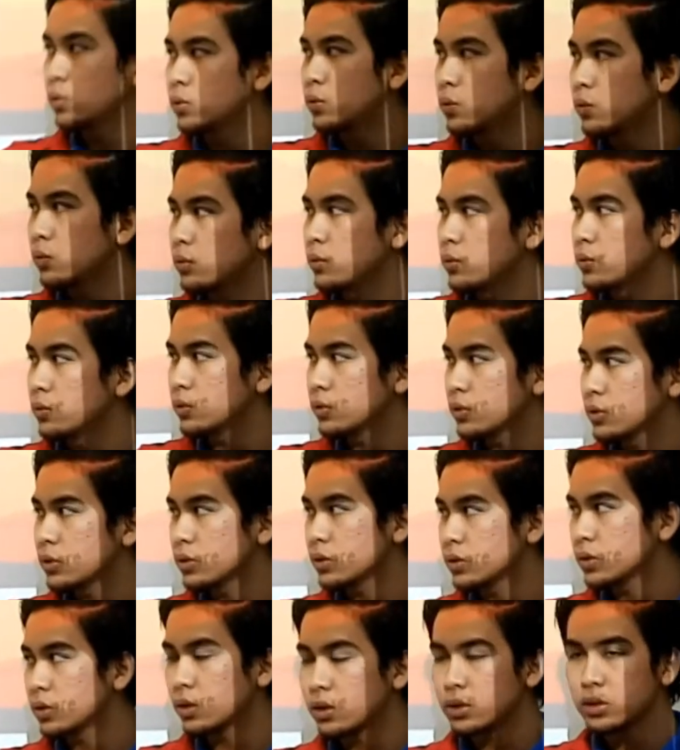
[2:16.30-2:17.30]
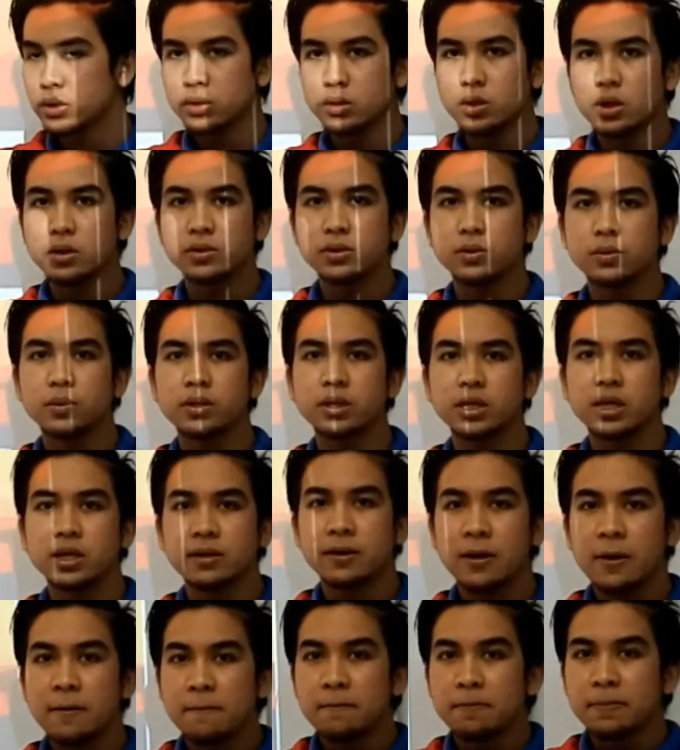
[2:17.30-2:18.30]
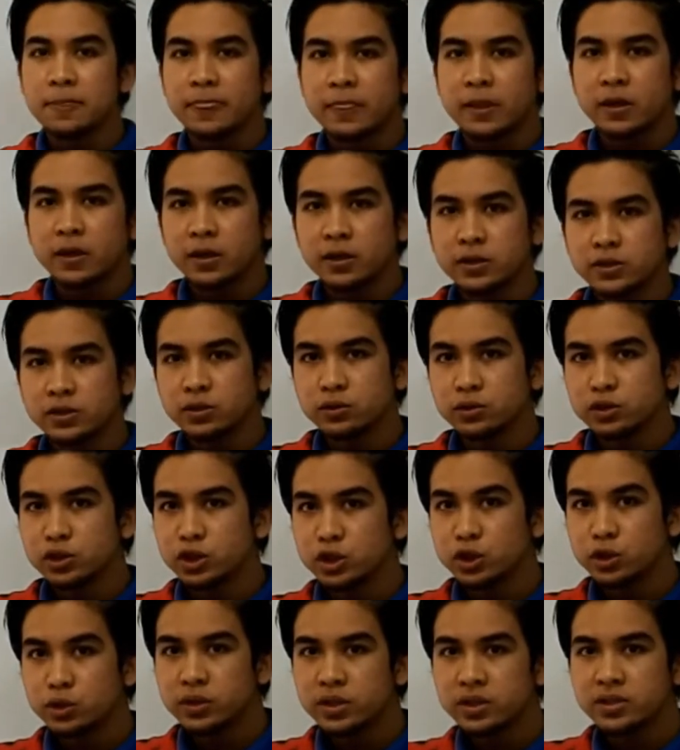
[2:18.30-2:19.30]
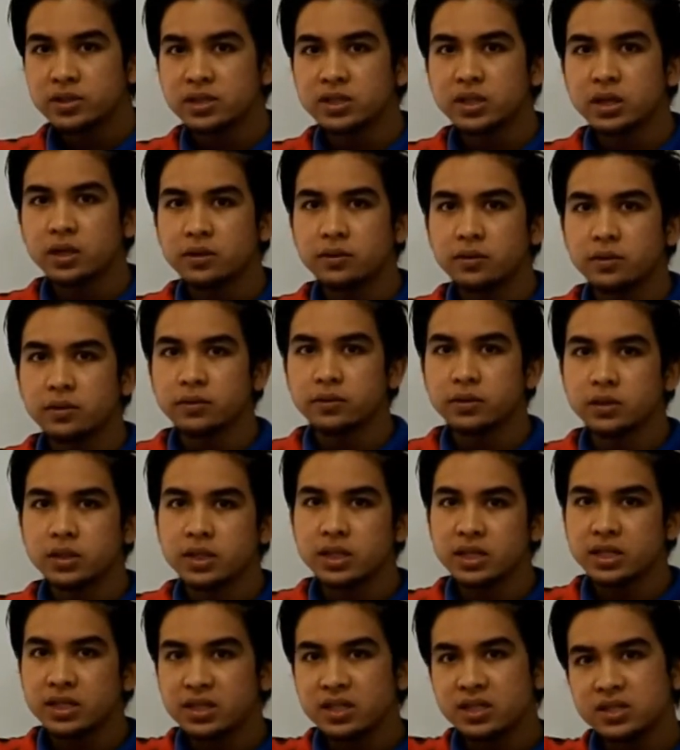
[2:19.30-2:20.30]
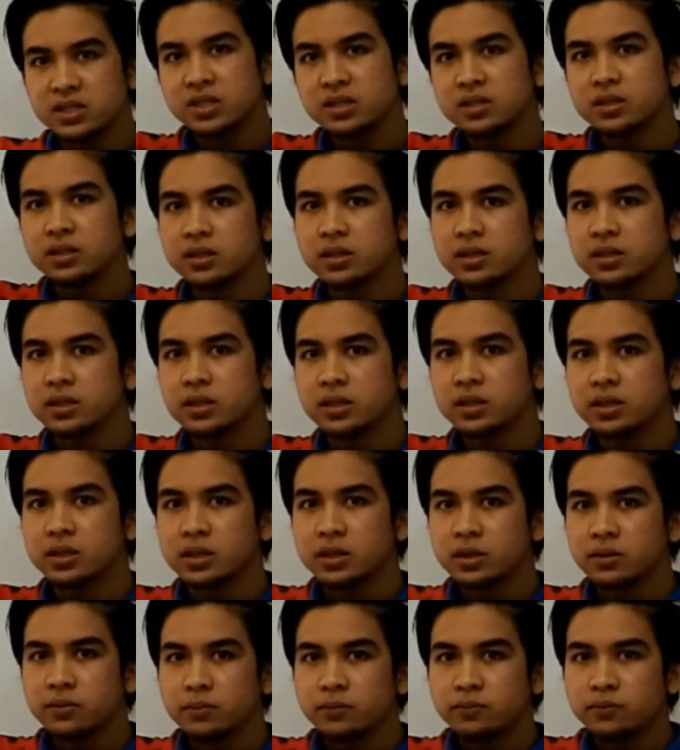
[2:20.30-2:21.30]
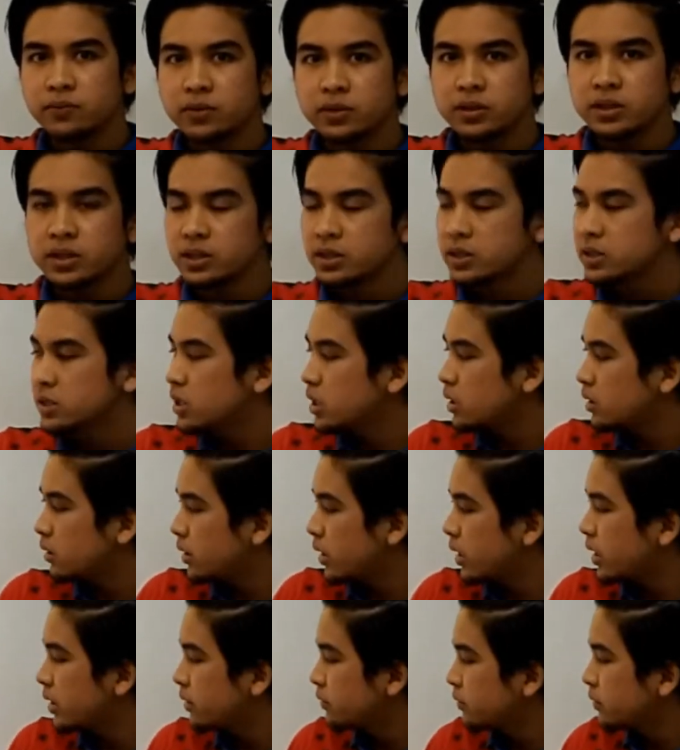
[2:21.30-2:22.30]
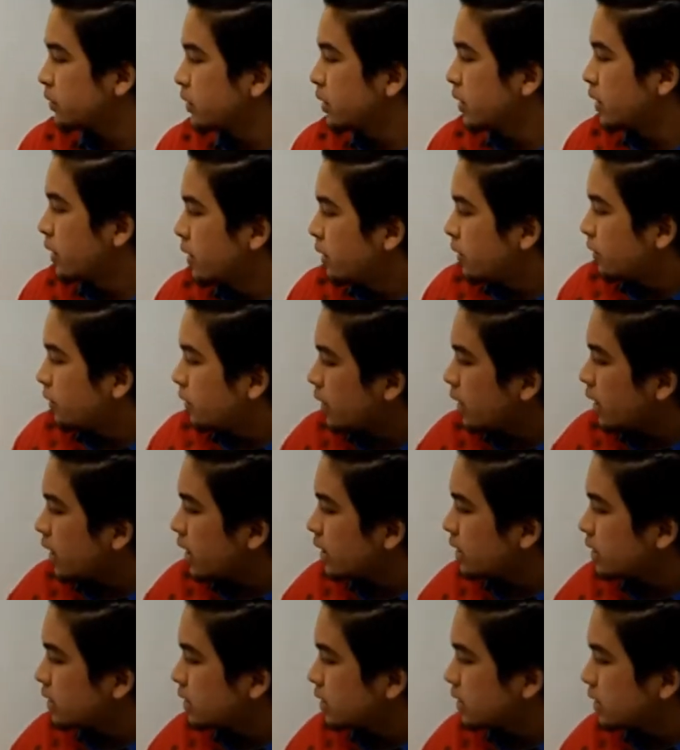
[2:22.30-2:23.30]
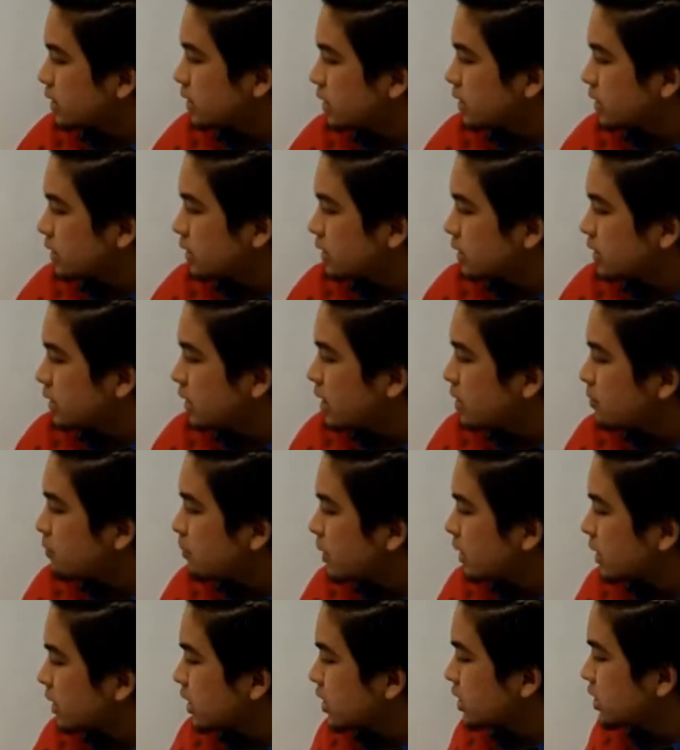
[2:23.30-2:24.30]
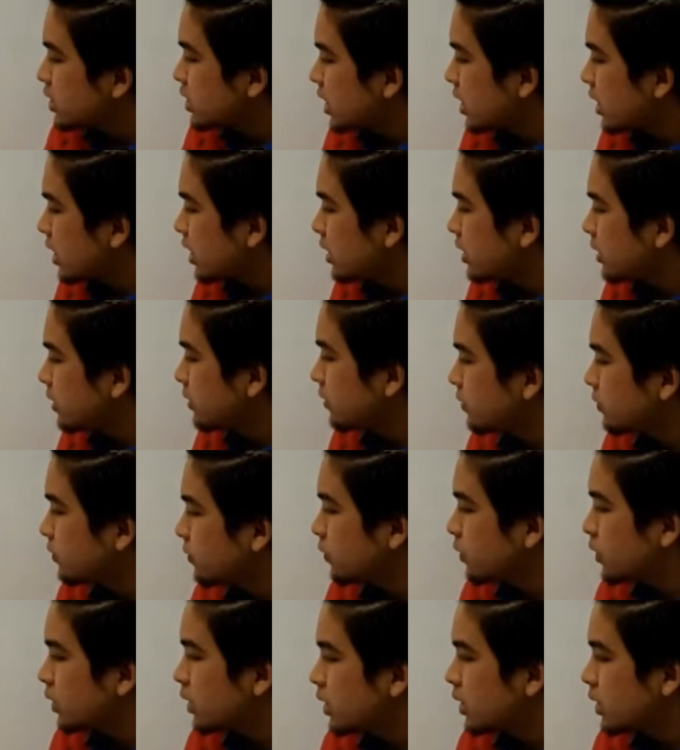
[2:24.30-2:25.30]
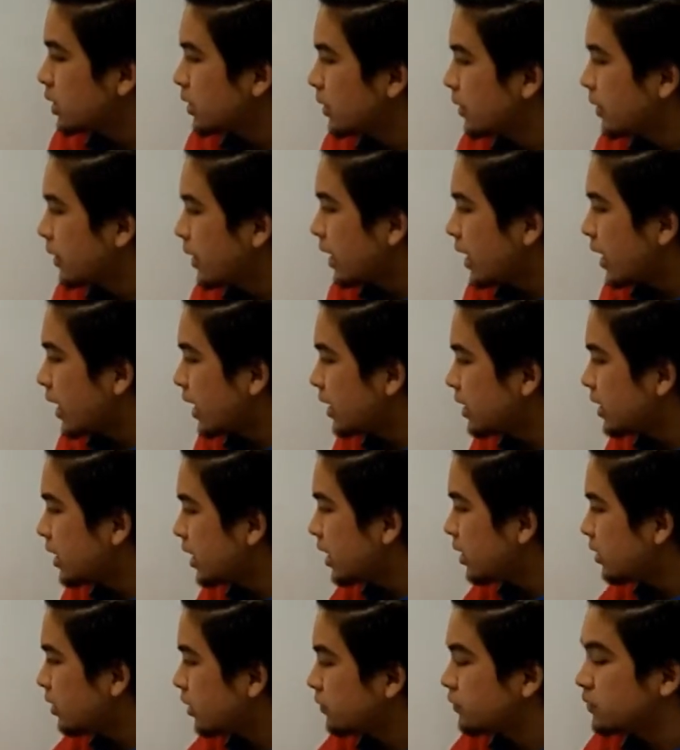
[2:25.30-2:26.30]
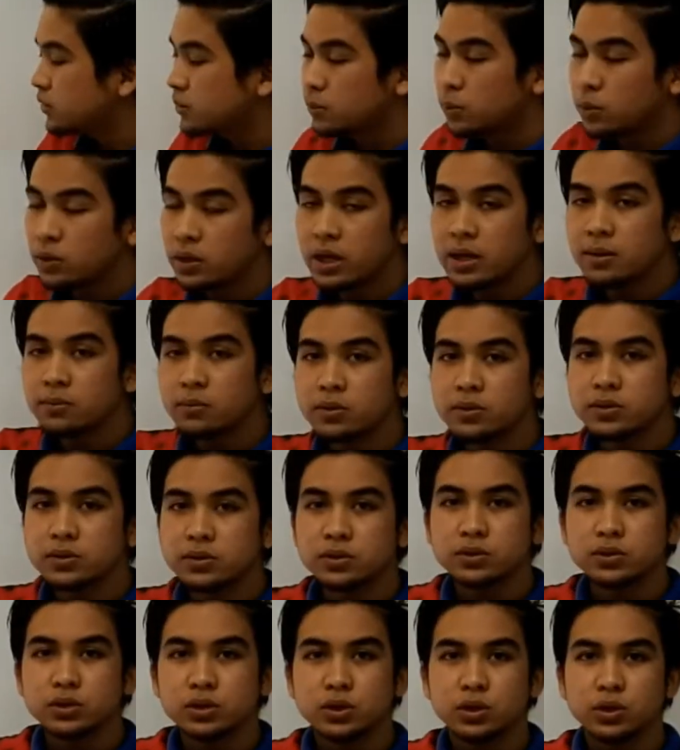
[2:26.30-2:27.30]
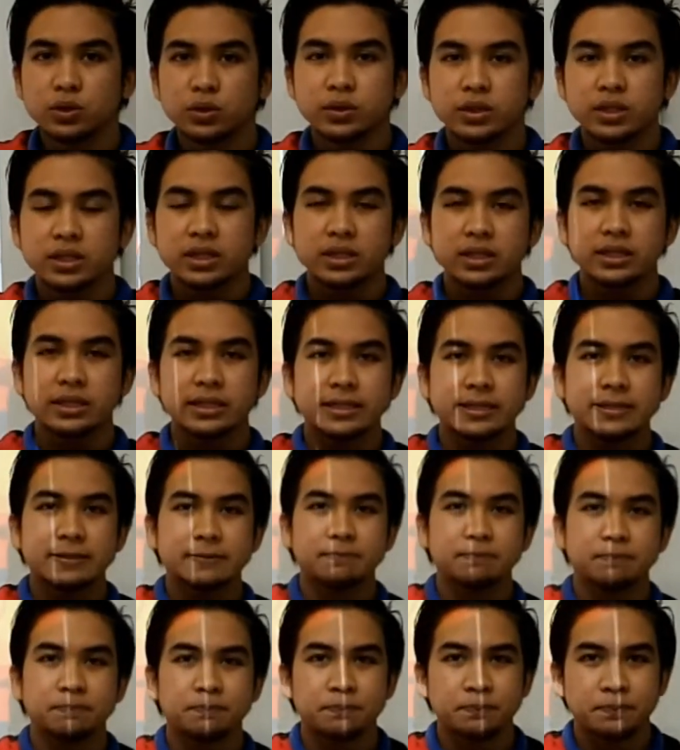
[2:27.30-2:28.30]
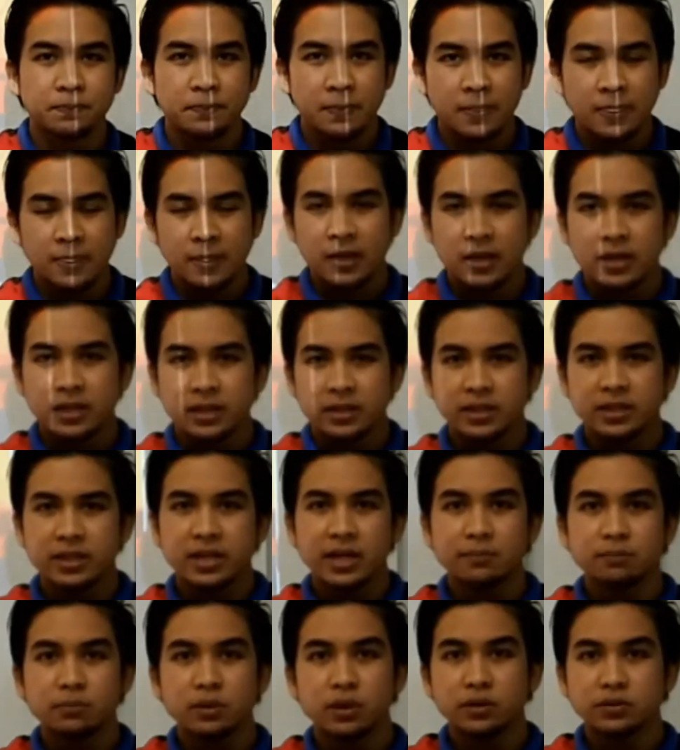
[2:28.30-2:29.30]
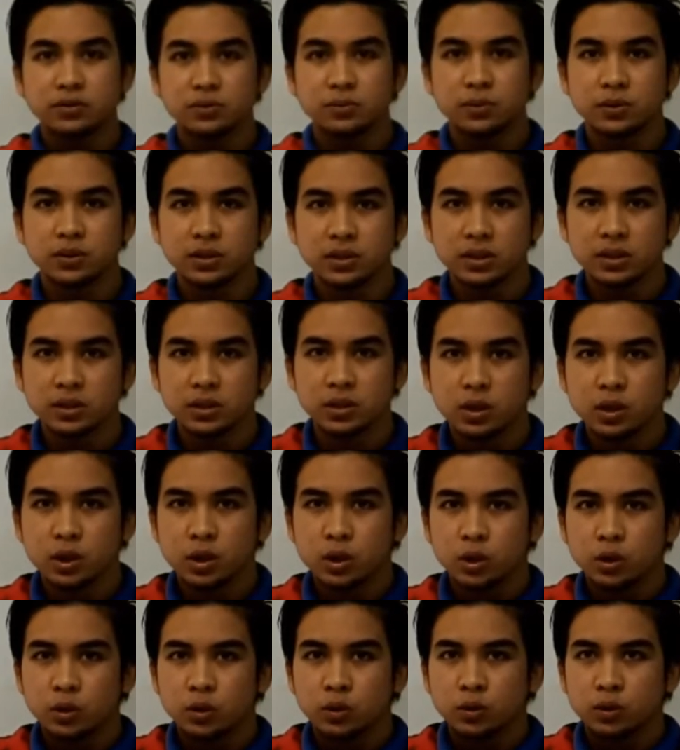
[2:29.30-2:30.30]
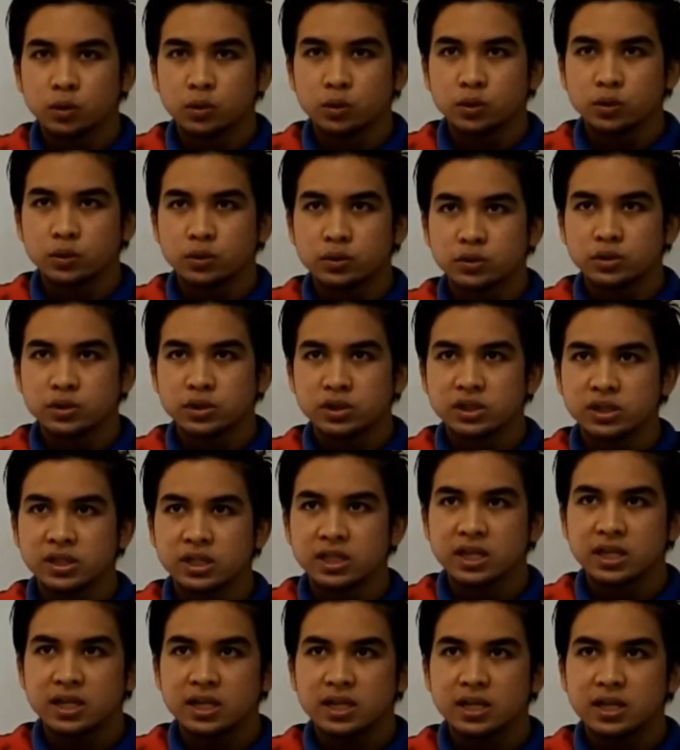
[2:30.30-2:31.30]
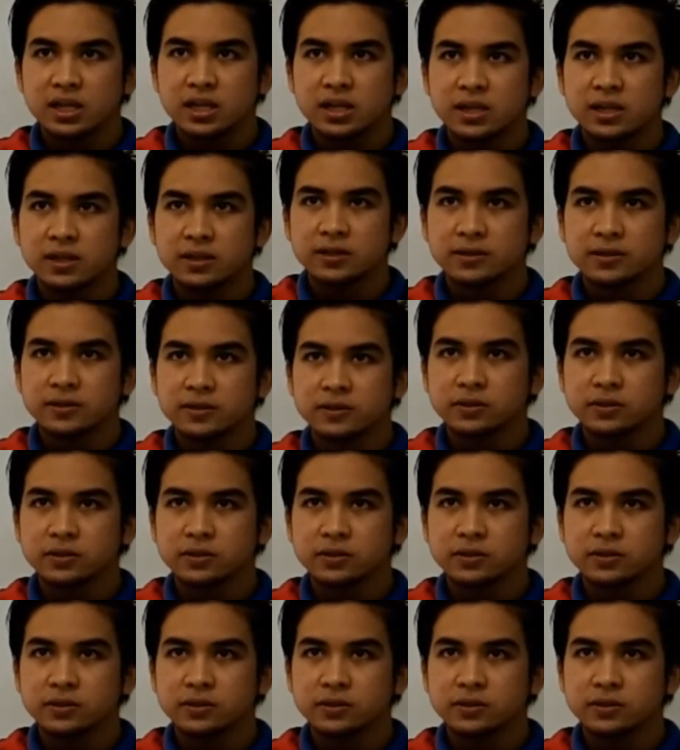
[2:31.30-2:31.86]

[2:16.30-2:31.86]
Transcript: who stop smoking also show the result, the increasing for the result. And at the gain market share, we at the end of the program also show the number of smoker still